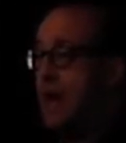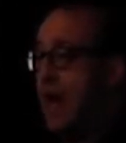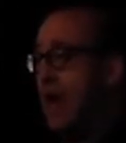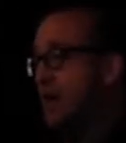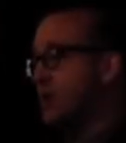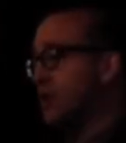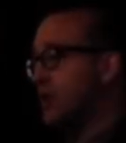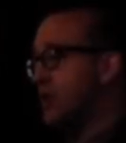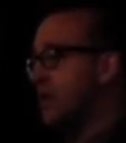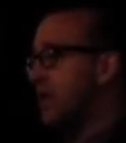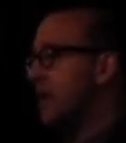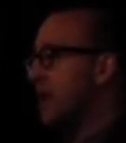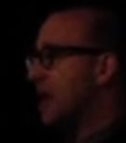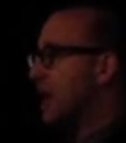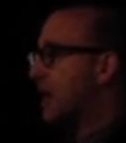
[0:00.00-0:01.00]
and
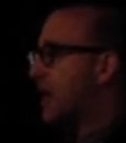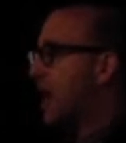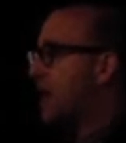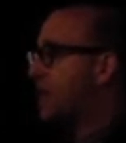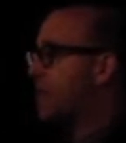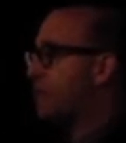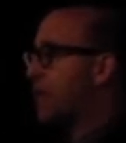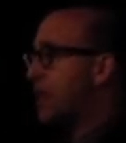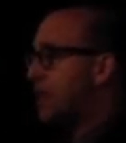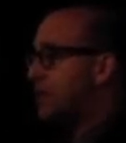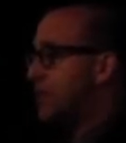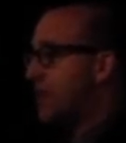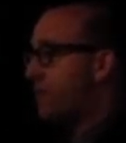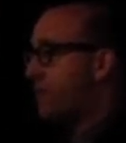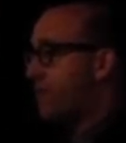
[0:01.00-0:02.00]
actually kind of
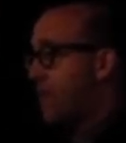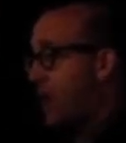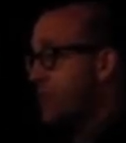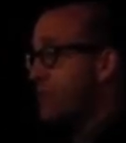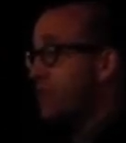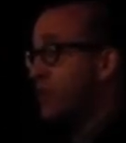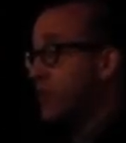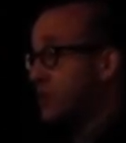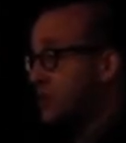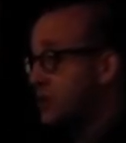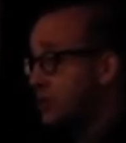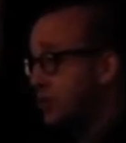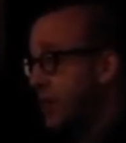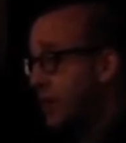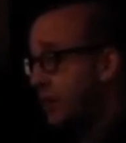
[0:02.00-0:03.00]
breaks it up from other
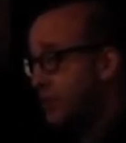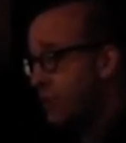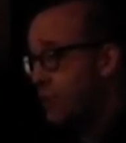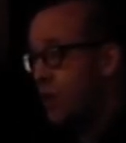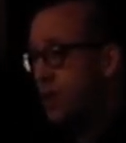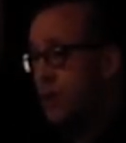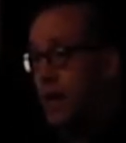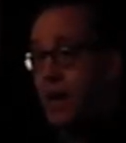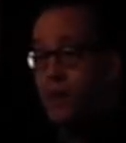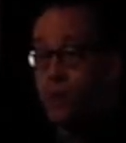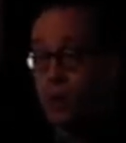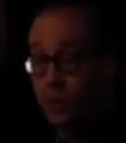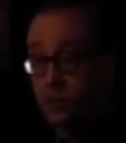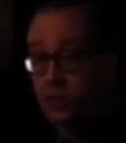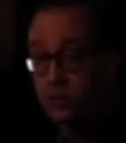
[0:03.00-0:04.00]
things too, like the Royal
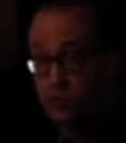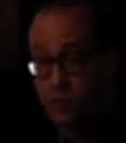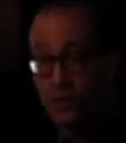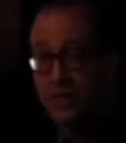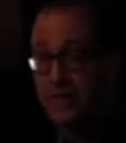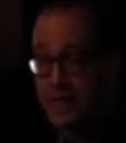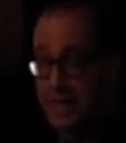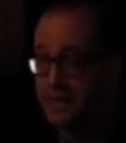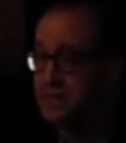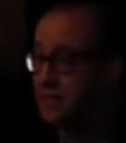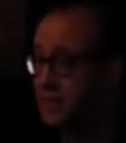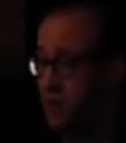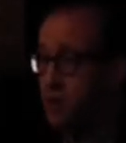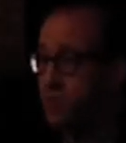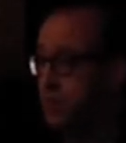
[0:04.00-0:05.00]
Library, which is really
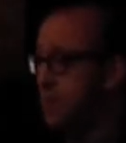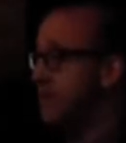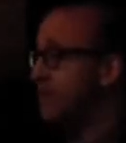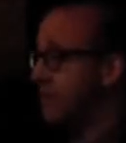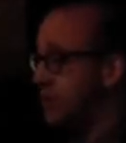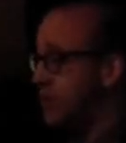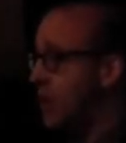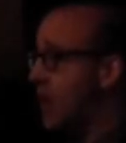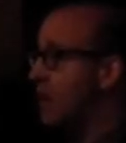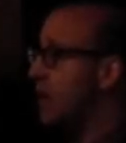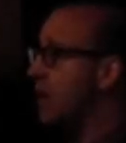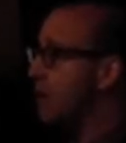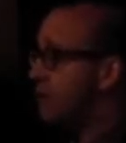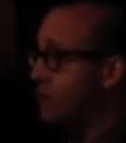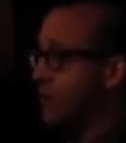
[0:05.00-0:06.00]
necessary, believe it or
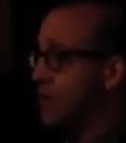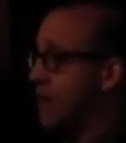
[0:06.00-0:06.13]
not,